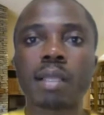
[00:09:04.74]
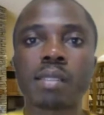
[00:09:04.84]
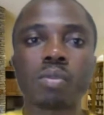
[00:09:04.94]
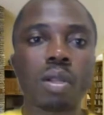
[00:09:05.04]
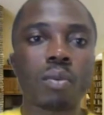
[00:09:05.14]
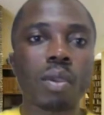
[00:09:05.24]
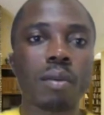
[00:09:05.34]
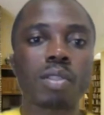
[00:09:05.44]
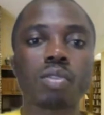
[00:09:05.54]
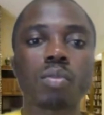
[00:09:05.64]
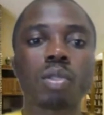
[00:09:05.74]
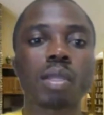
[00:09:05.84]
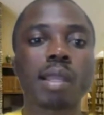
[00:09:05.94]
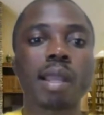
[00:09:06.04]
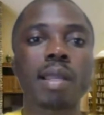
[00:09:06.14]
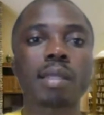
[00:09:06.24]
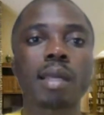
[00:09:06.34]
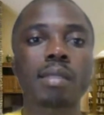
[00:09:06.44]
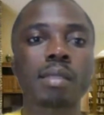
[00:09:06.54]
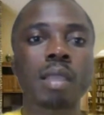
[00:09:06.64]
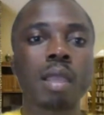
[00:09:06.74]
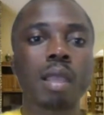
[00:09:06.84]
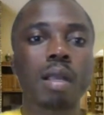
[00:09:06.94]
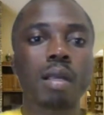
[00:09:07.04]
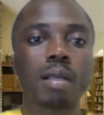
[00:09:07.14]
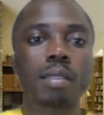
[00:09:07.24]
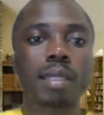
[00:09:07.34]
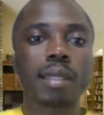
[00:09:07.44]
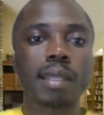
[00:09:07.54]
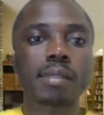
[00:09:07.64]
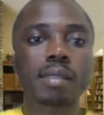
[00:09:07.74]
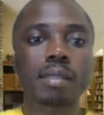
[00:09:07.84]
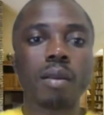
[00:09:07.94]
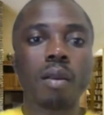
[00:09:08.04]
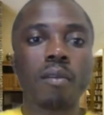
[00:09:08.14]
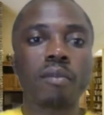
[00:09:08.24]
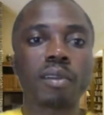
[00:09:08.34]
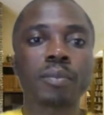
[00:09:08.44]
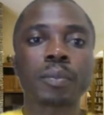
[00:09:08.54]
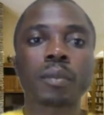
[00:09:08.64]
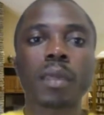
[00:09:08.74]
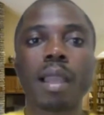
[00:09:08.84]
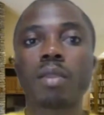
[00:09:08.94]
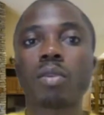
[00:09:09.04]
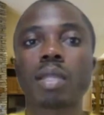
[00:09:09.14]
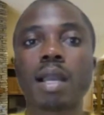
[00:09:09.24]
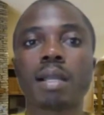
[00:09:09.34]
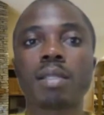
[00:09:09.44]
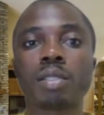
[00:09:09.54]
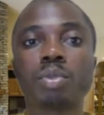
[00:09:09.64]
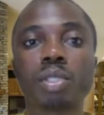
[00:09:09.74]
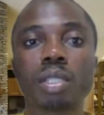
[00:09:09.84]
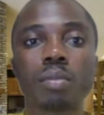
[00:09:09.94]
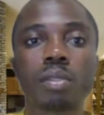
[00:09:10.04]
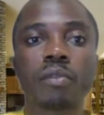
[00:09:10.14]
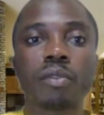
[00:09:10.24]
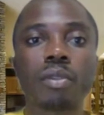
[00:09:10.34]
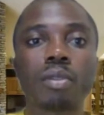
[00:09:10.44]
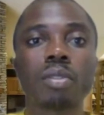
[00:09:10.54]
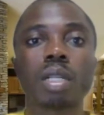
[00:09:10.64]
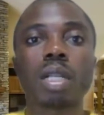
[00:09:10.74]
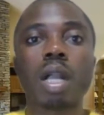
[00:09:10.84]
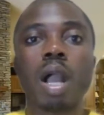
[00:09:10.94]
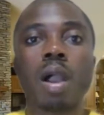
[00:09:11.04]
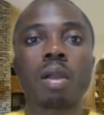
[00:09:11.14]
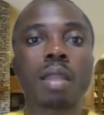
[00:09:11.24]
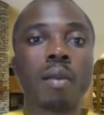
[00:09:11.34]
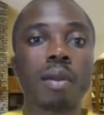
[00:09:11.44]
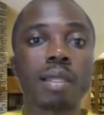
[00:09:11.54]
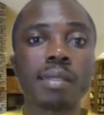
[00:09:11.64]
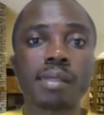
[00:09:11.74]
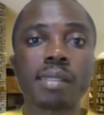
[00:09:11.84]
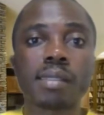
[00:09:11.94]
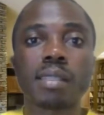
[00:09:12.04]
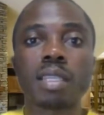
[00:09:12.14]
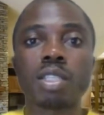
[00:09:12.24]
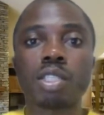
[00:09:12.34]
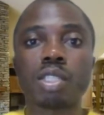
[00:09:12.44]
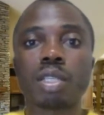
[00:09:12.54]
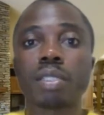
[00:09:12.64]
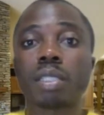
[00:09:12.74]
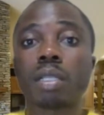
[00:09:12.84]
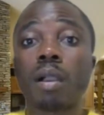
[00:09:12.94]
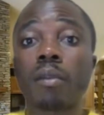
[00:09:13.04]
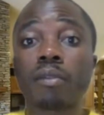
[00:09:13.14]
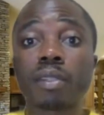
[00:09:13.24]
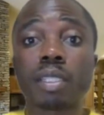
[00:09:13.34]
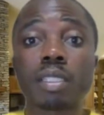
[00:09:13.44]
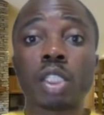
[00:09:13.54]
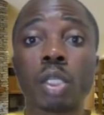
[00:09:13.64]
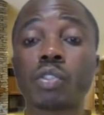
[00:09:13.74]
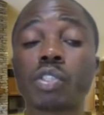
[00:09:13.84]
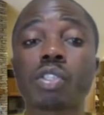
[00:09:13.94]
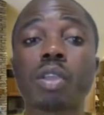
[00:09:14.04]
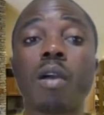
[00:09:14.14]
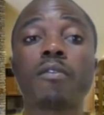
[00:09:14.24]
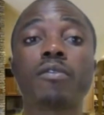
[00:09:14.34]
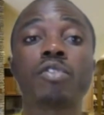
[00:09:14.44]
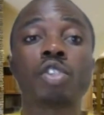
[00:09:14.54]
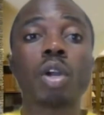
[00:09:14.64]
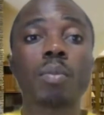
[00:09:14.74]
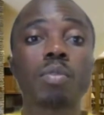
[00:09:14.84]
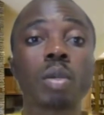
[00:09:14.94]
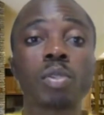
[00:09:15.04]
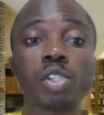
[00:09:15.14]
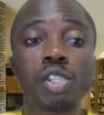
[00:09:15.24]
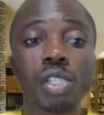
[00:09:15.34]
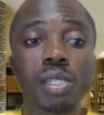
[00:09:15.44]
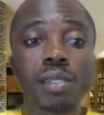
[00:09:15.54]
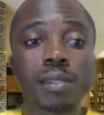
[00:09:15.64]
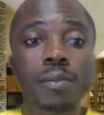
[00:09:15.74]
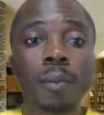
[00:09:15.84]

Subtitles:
is what we are going to be looking at as the next offer. Another reputable few on our list is engineering, offering dozens of job opportunities